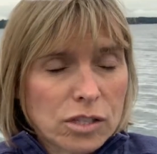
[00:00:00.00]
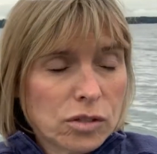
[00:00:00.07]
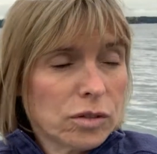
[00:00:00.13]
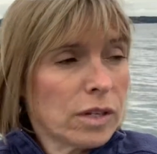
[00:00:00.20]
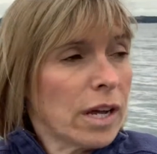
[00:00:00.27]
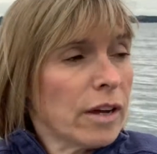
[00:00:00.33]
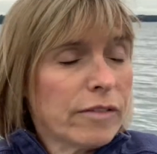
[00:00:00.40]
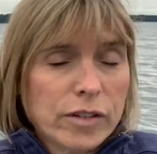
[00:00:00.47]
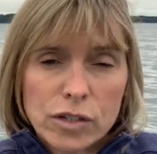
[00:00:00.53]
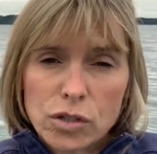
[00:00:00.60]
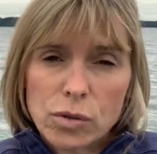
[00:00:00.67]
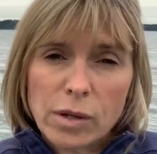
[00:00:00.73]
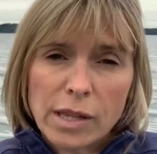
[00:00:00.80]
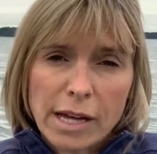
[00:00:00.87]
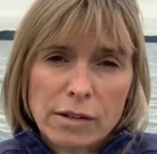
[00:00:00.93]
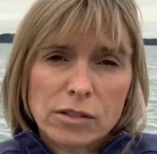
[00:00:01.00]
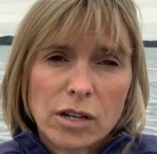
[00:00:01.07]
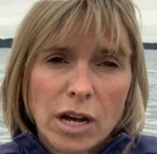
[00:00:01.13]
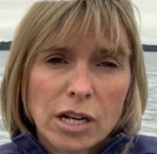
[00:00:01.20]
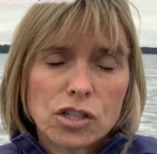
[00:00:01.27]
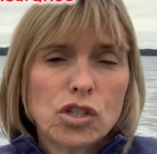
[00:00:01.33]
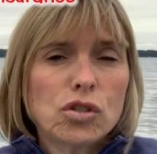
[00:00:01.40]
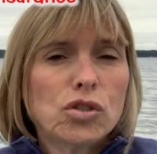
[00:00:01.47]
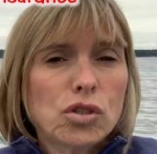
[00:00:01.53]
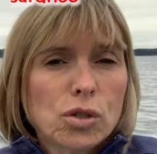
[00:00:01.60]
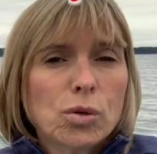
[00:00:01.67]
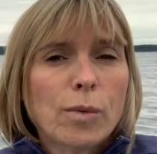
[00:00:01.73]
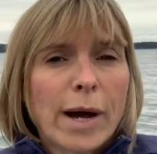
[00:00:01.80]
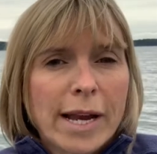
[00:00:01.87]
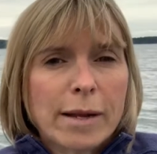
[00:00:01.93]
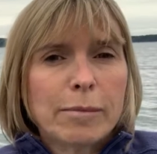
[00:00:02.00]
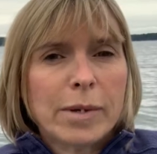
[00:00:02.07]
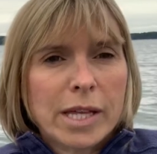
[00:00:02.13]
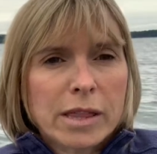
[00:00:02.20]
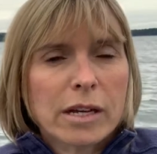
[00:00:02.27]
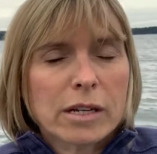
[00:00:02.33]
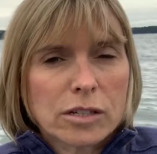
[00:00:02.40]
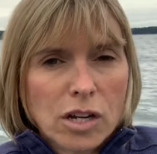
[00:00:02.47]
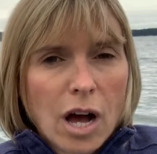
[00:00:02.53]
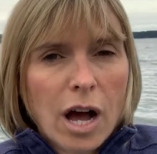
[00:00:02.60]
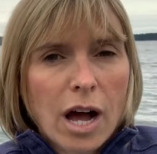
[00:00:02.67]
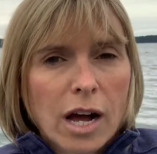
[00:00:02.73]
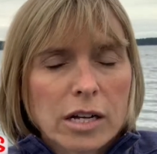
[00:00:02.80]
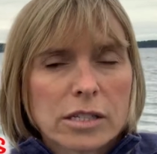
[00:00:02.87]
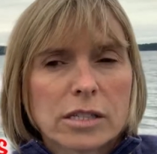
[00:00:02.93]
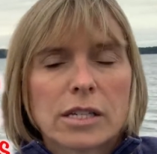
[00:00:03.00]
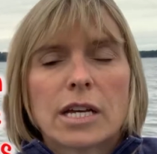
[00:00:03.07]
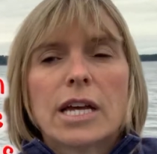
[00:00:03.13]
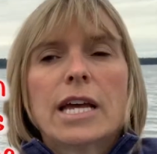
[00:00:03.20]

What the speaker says: So now if you do allow dogs, you do want to meet their dogs.